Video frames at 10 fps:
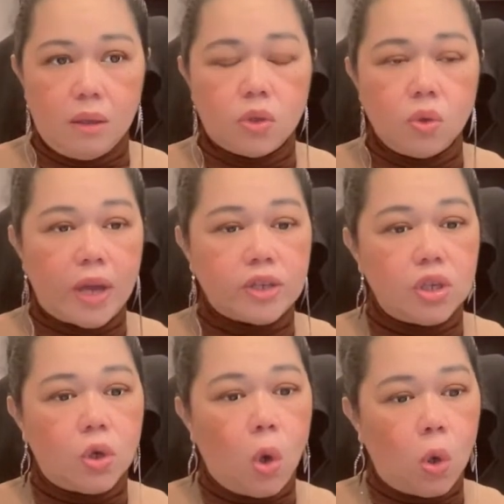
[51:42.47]
to
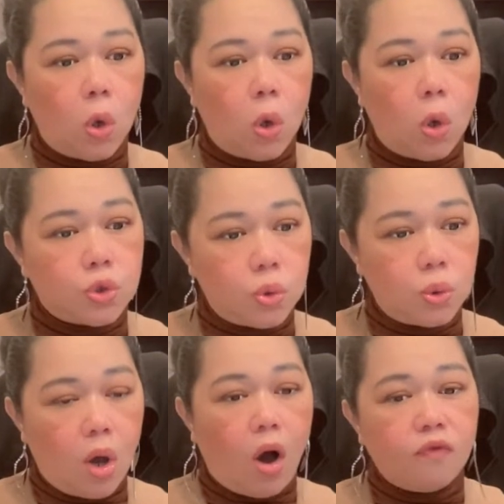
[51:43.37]
actually go through
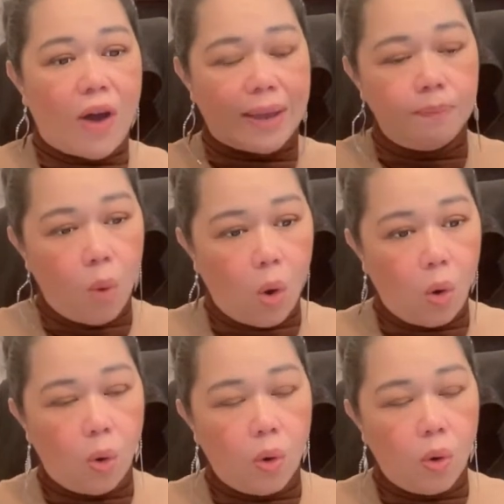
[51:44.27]
or find
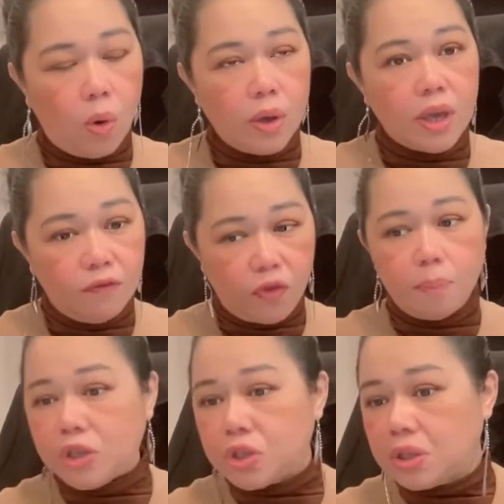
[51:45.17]
more
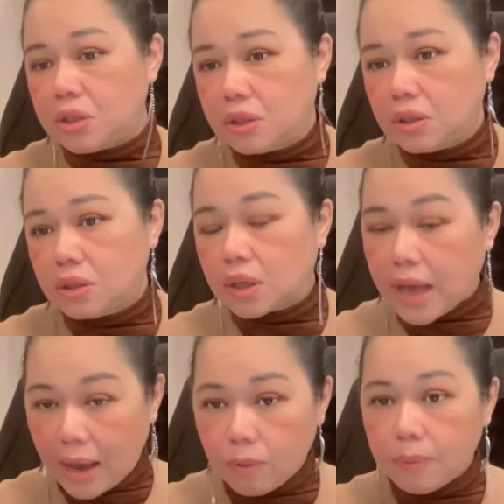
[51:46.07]
information?
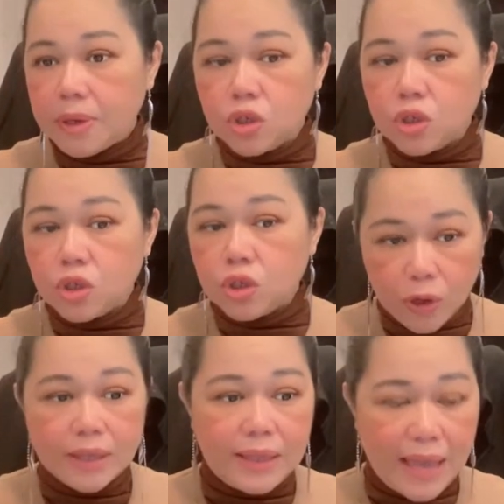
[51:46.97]
Government is
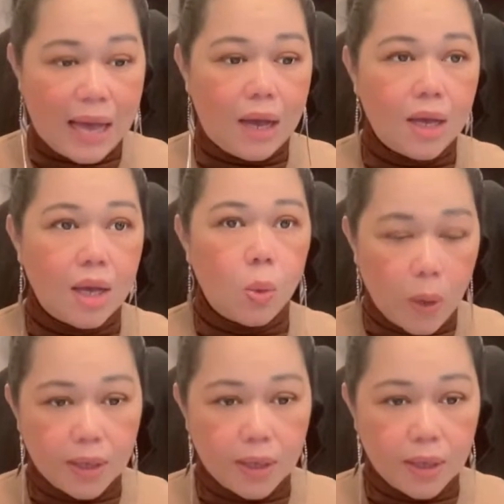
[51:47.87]
doing their
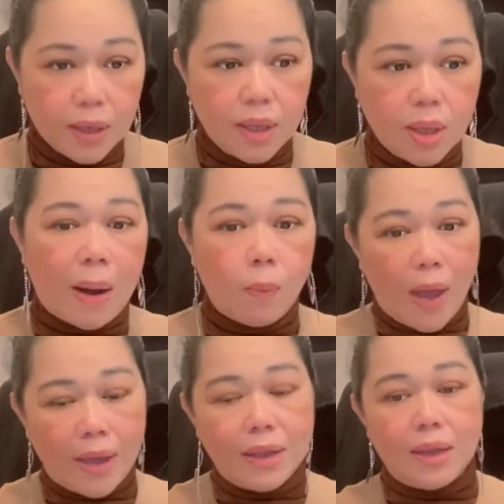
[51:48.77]
work, but
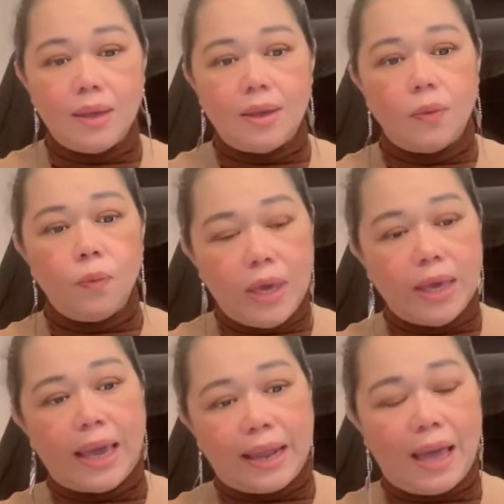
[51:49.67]
whether we
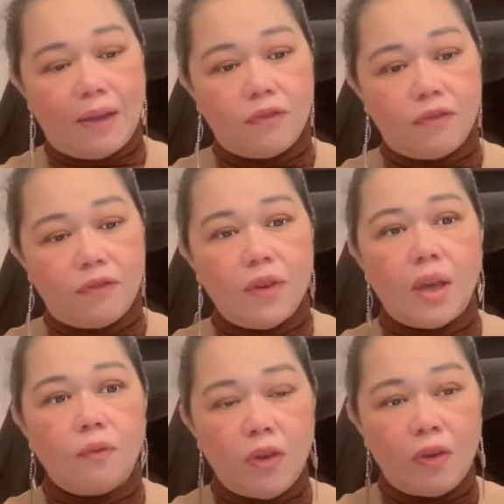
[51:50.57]
can have,
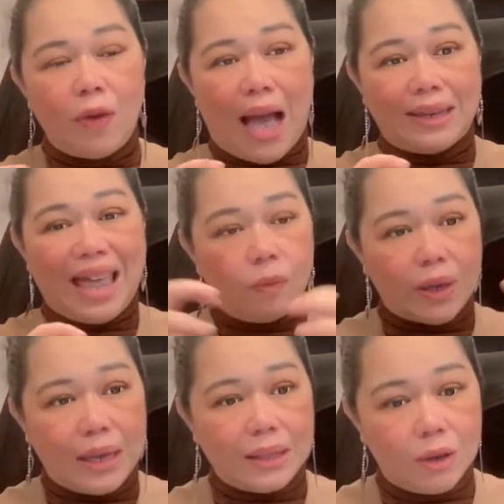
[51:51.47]
we are
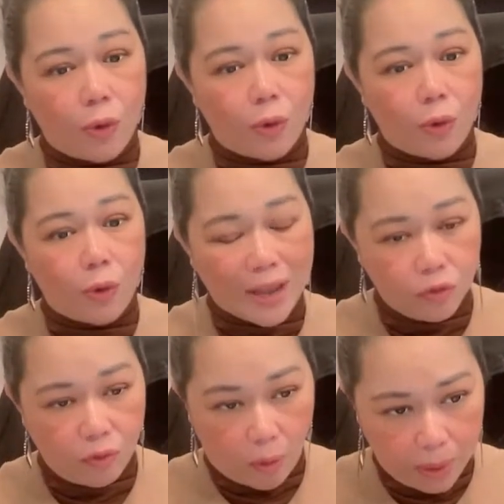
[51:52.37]
networking the right group
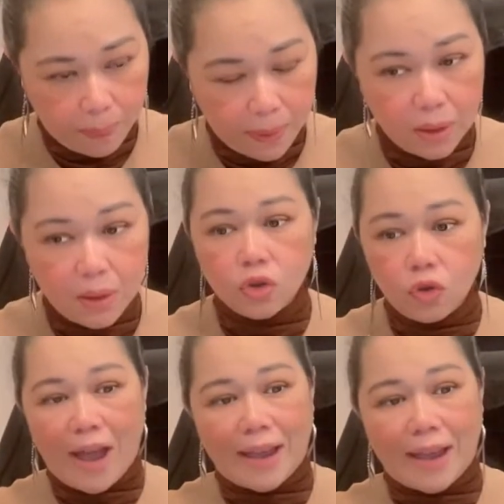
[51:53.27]
of people to
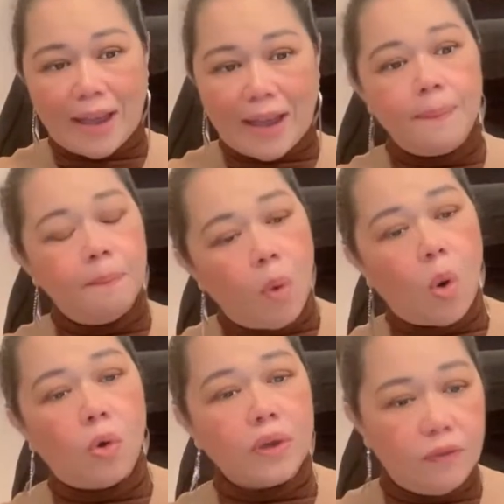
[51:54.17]
find
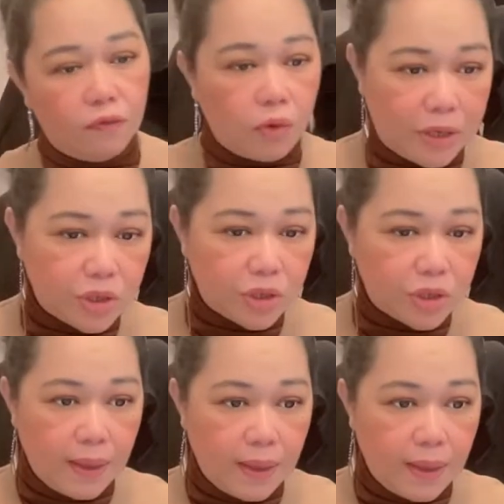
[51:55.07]
more information.
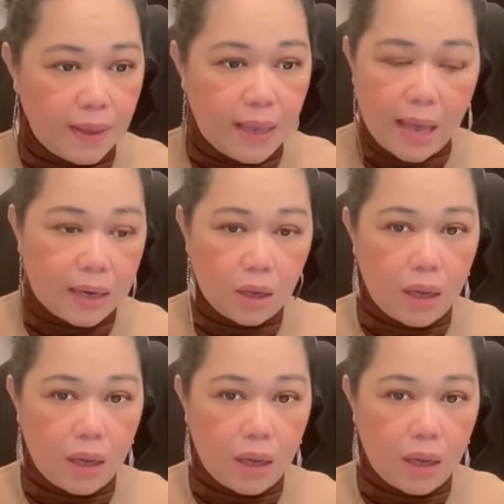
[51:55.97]
And